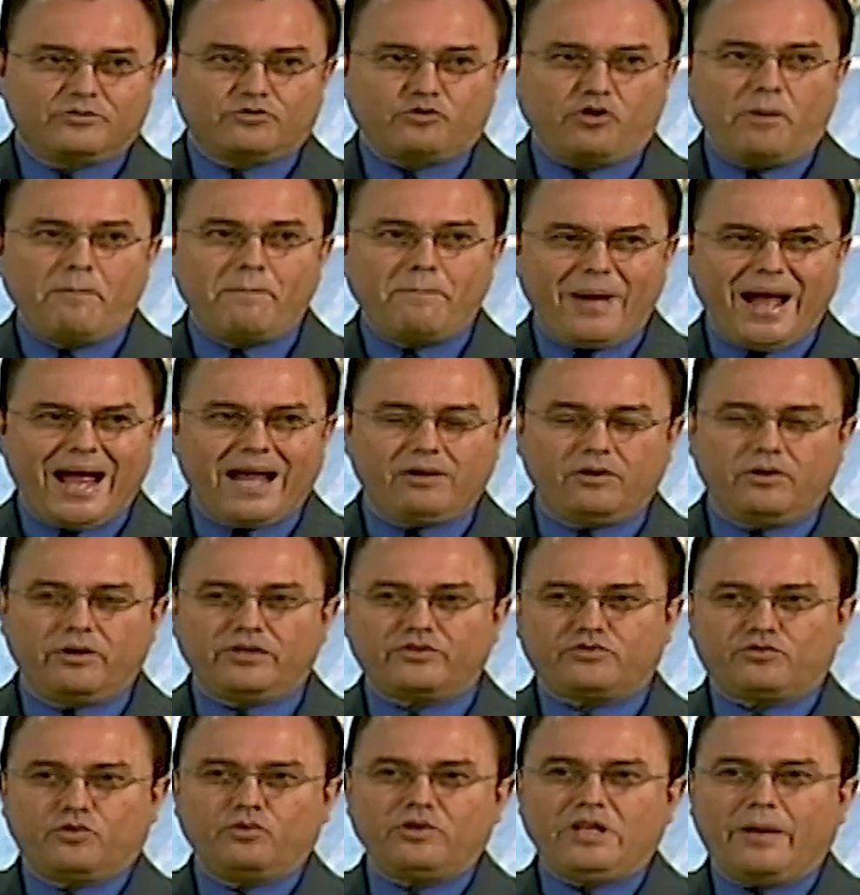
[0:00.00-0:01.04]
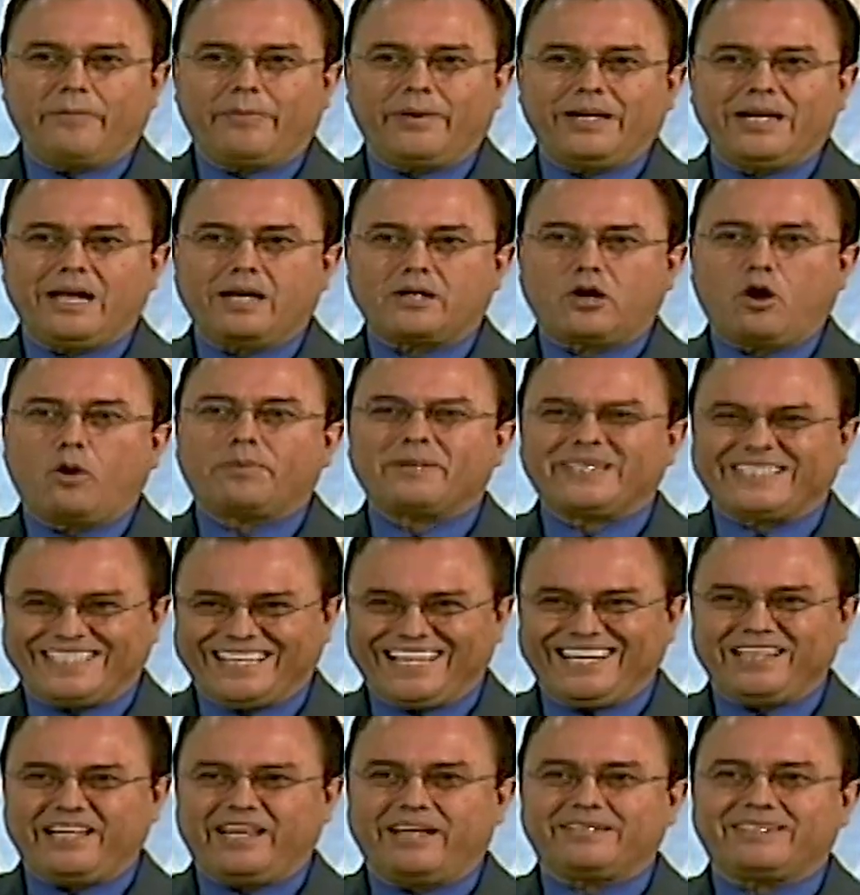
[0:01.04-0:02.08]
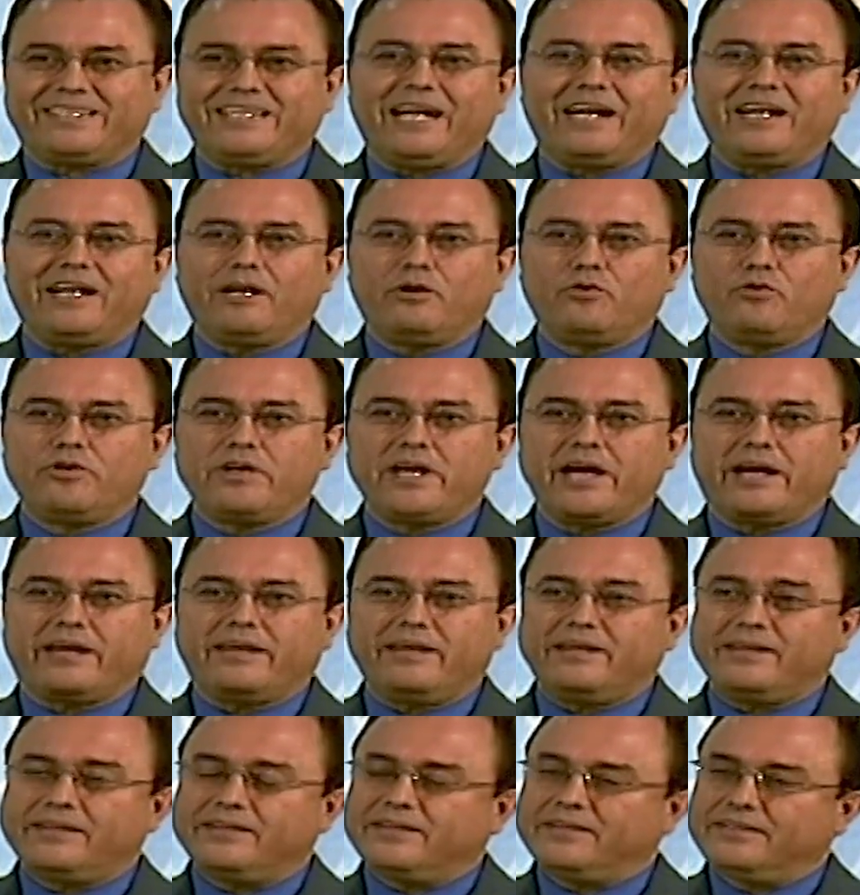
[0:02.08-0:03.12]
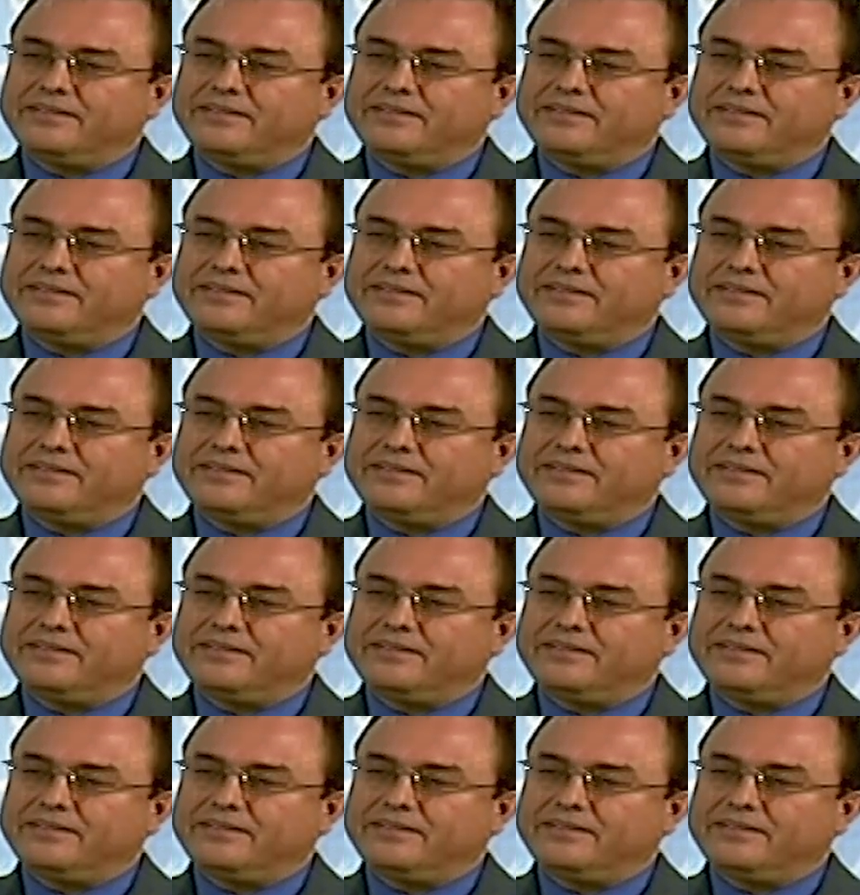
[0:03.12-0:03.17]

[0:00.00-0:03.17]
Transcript: That's bad to say hallelujah here. That's an obscene word.